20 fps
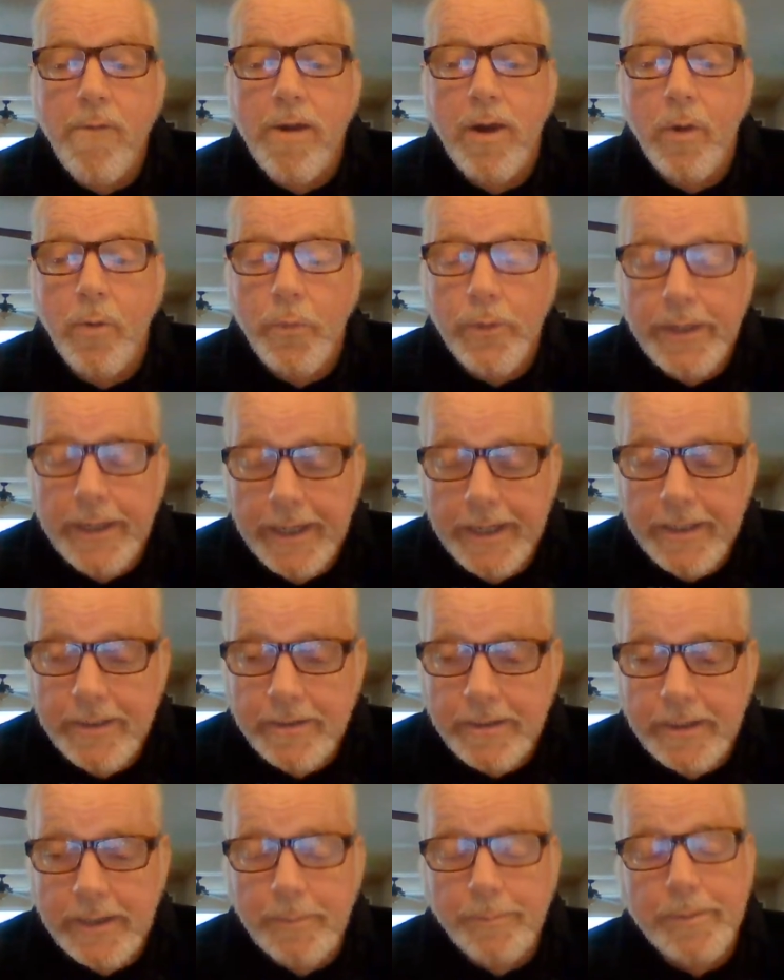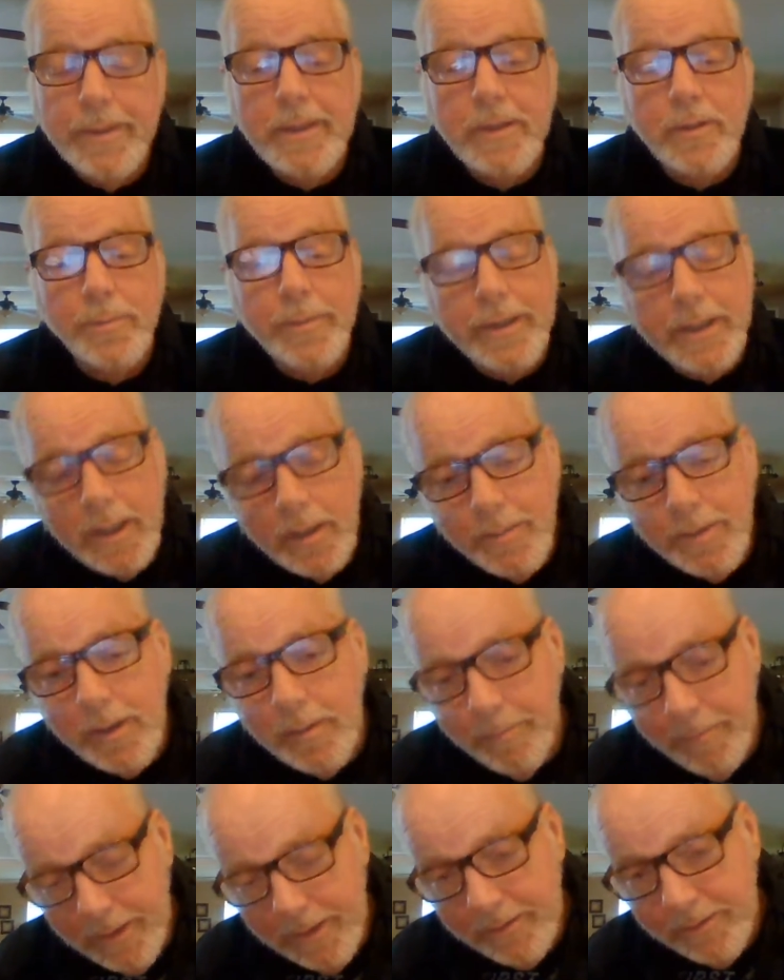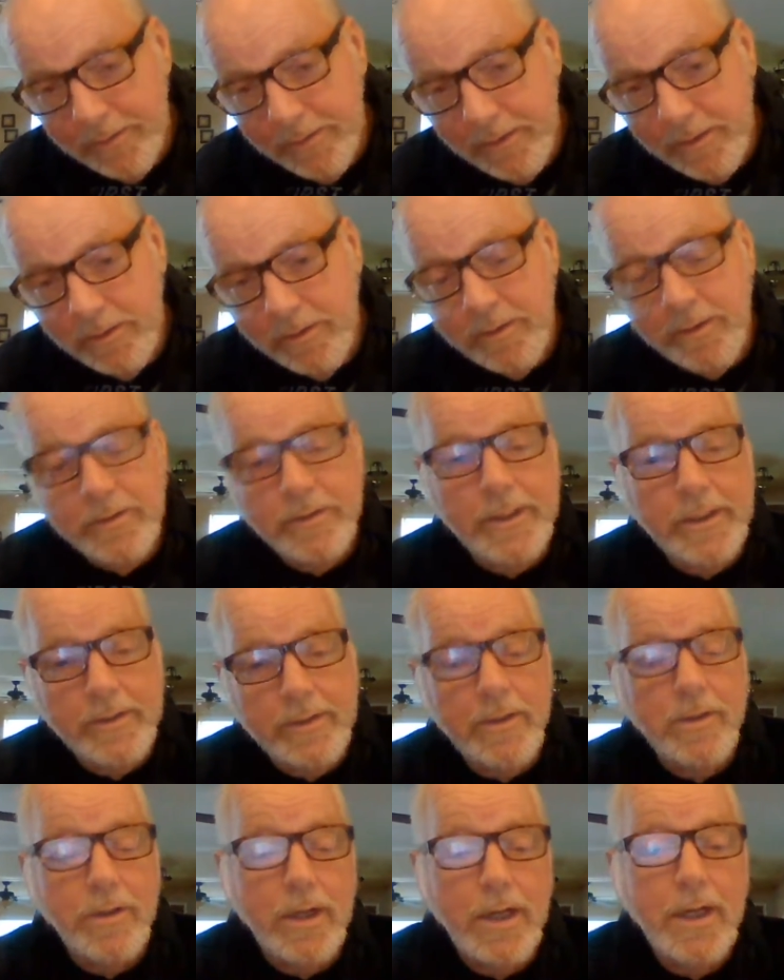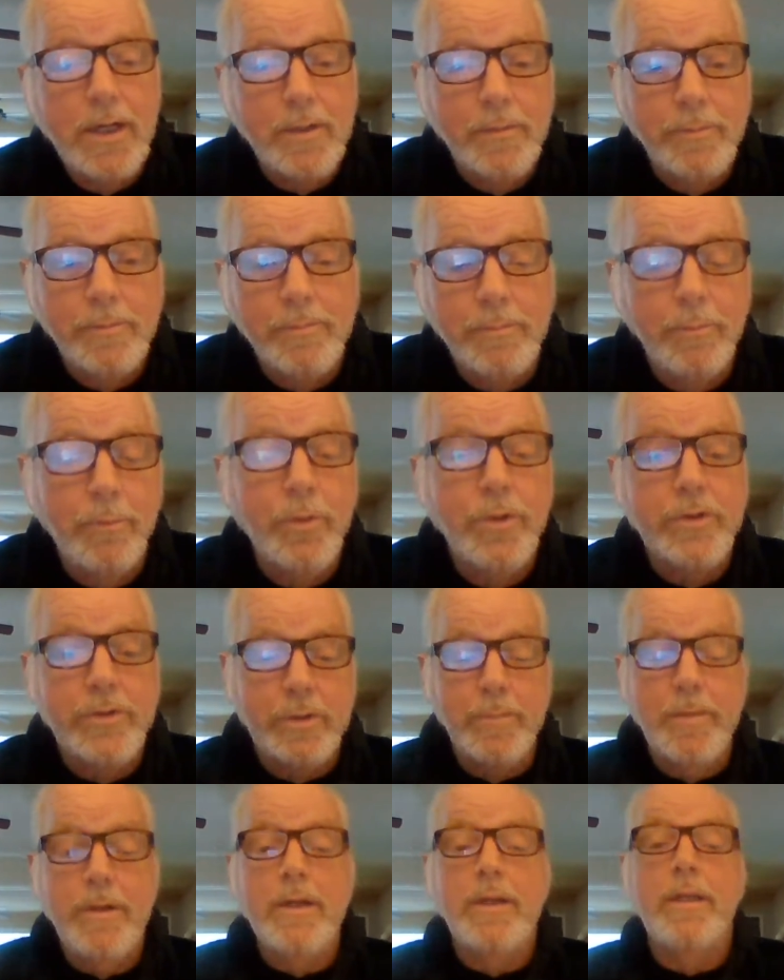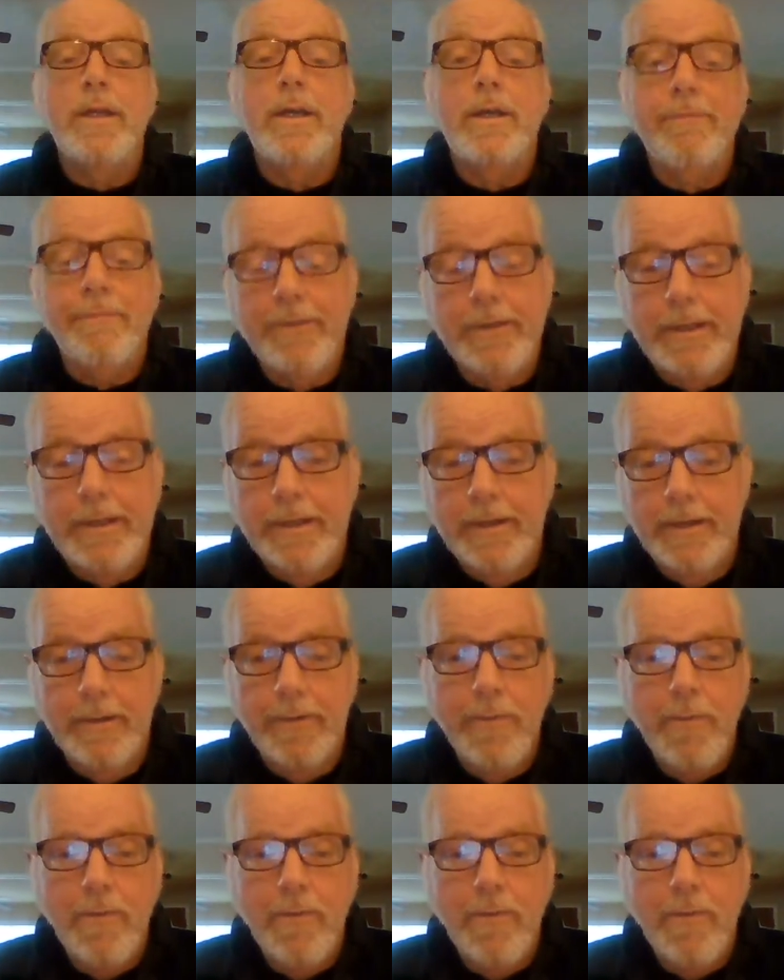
a reality, but it's becoming a message, because that's how God works in my life anyhow.